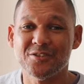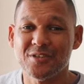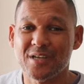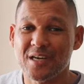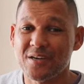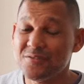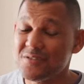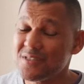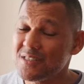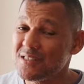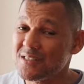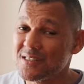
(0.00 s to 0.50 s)
And
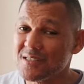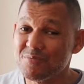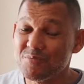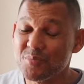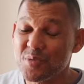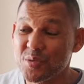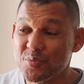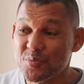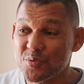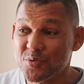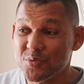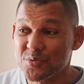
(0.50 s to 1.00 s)
I've seen some
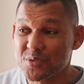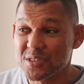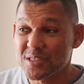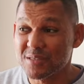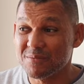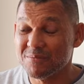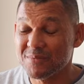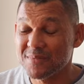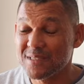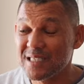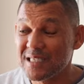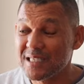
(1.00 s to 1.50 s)
people with
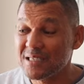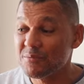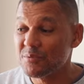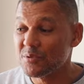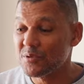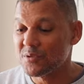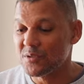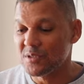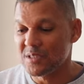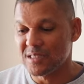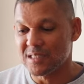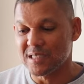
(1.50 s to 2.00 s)
some
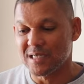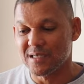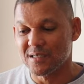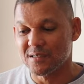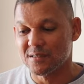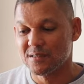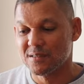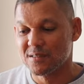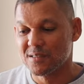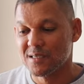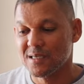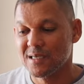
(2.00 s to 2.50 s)
terrible
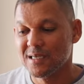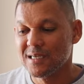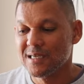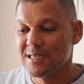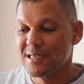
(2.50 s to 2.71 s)
results,